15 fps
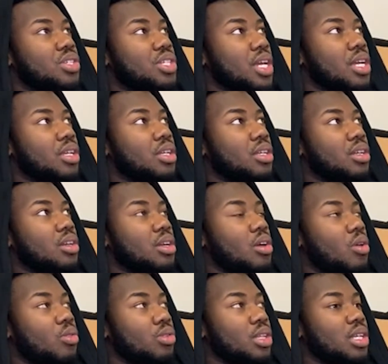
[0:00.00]
shit
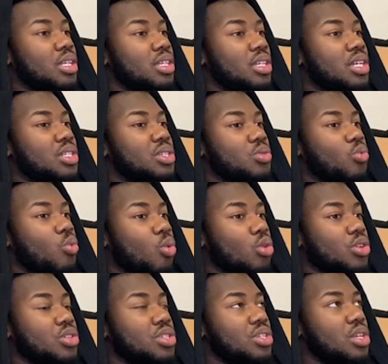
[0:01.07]
only gets
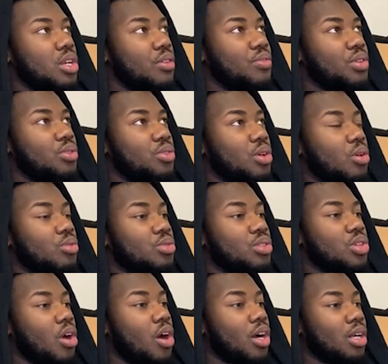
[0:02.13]
worse if you don't
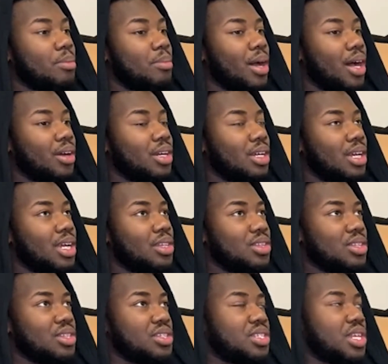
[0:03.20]
talk about it,
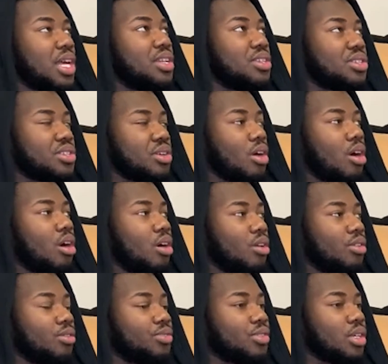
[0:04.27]
in the sense
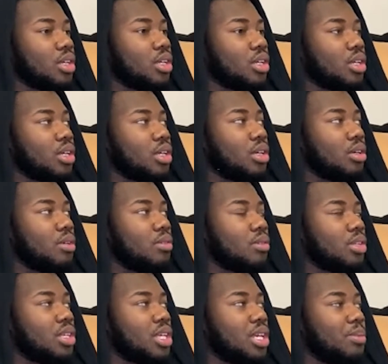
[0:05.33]
of
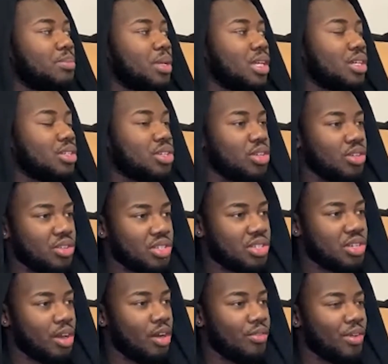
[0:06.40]
keeping it to
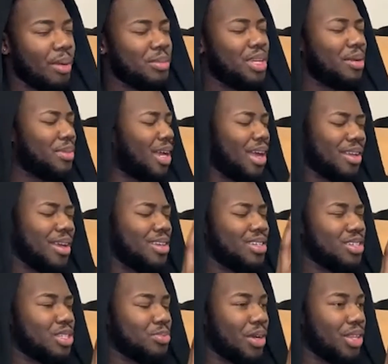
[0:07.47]
yourself. I mean, I
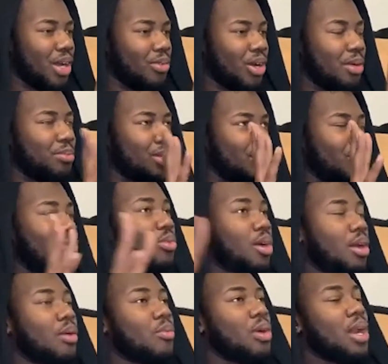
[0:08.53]
didn't explain that right, but
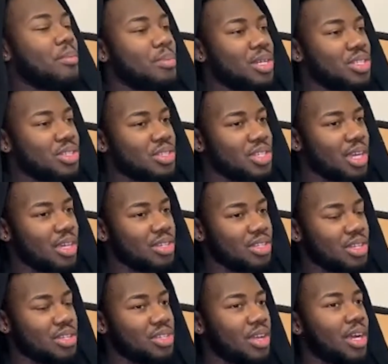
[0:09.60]
what I'm basically saying is
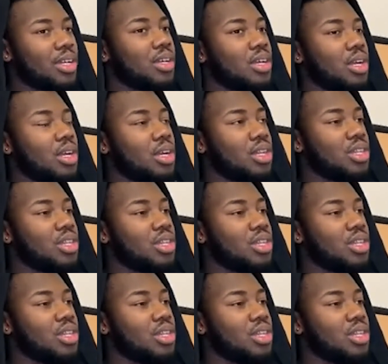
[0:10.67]
this: like